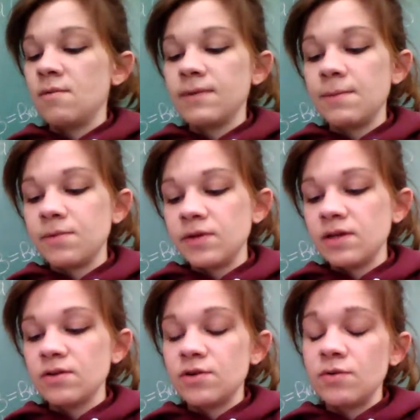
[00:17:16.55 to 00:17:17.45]
people
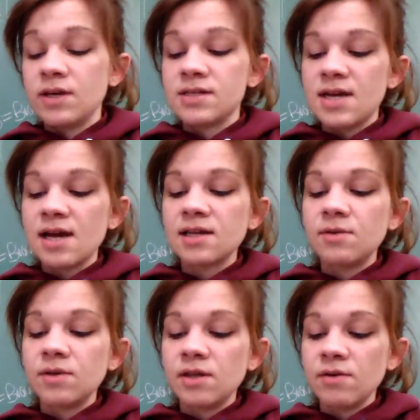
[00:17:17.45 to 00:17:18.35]
either knew exactly
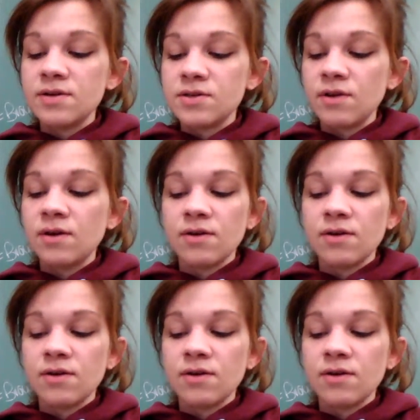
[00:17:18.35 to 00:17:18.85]
what they were doing